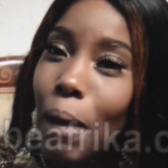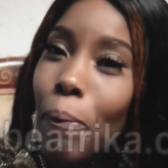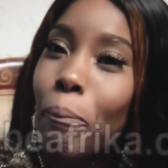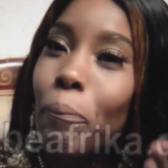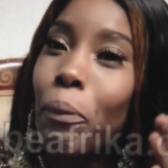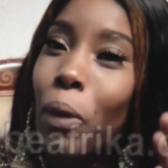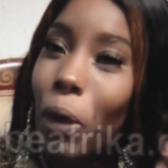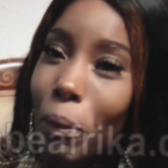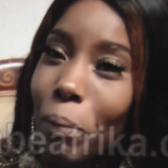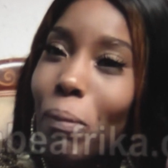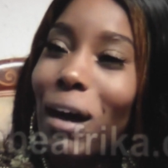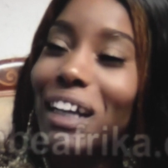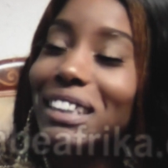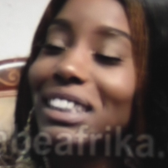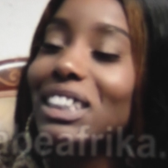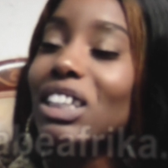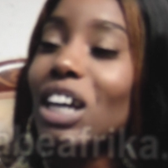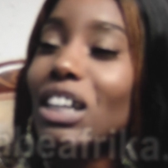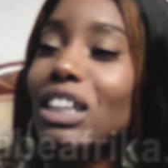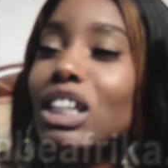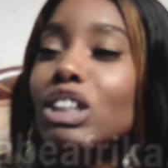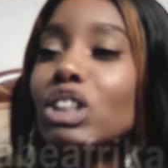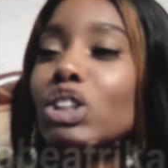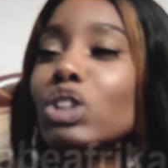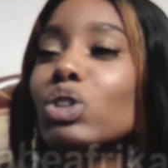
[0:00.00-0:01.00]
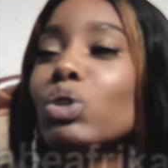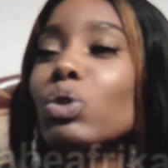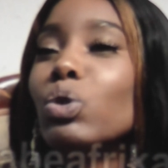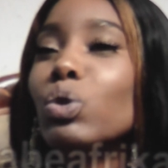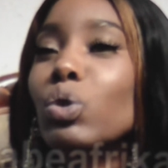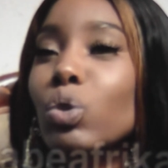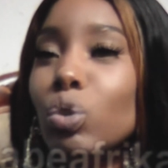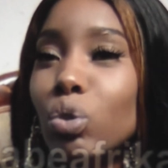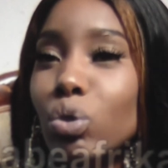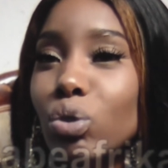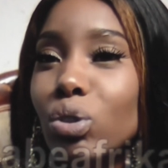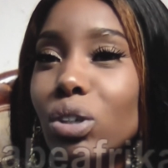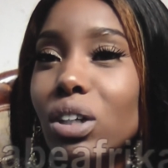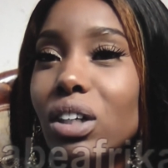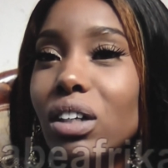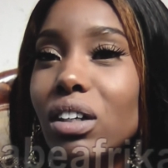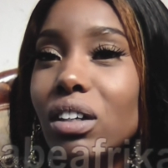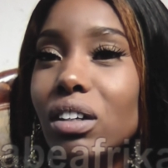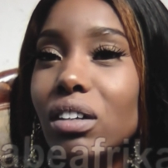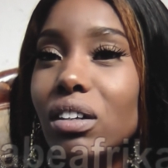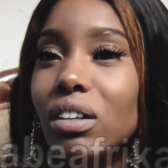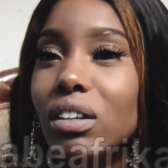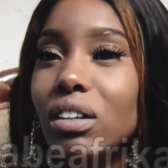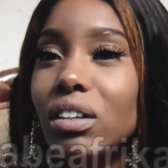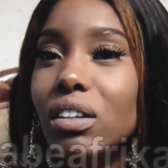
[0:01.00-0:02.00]
put my son in school.
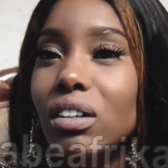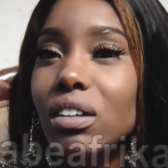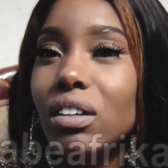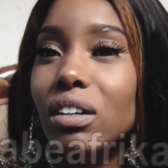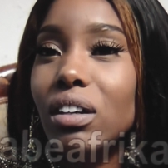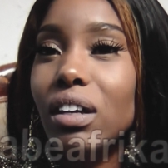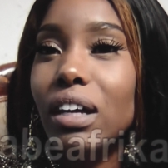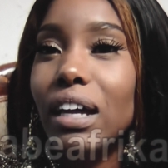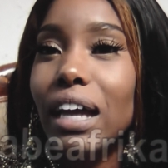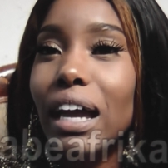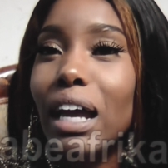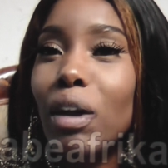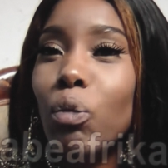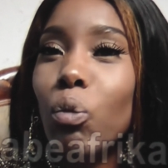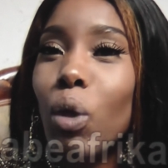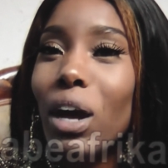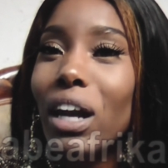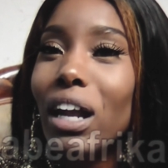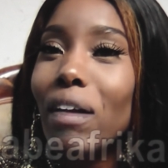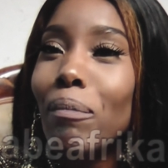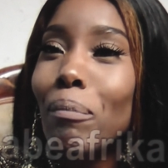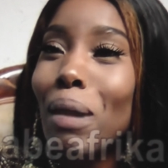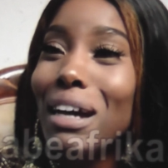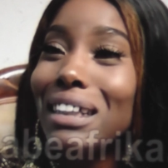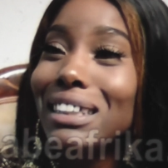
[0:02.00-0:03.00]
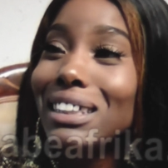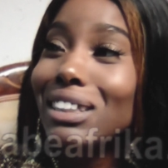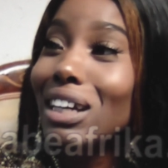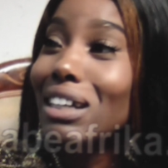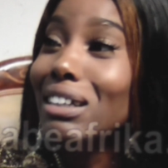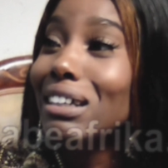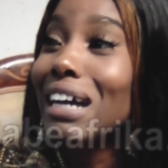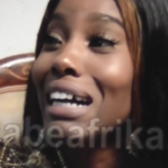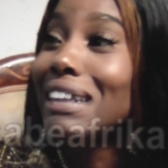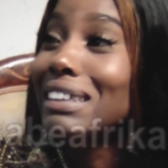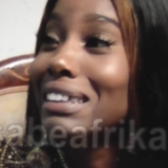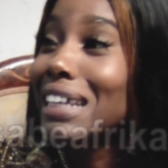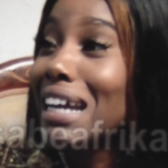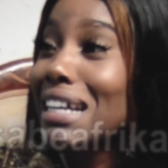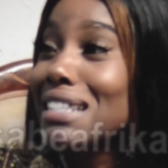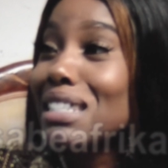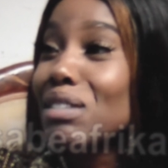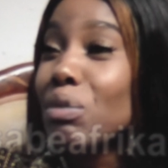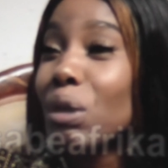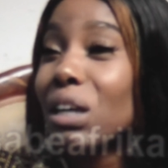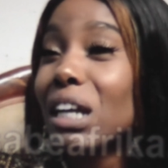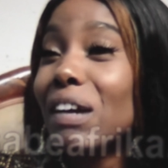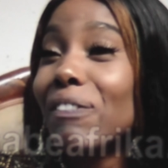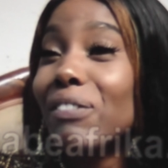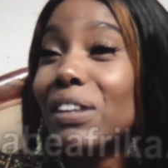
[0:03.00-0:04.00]
My son
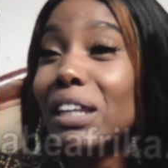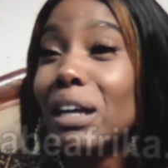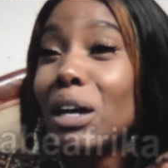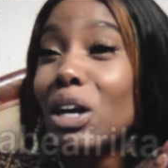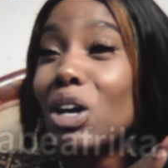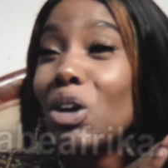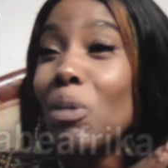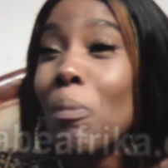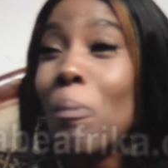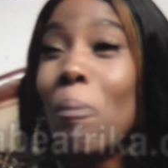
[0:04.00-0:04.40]
attends one of the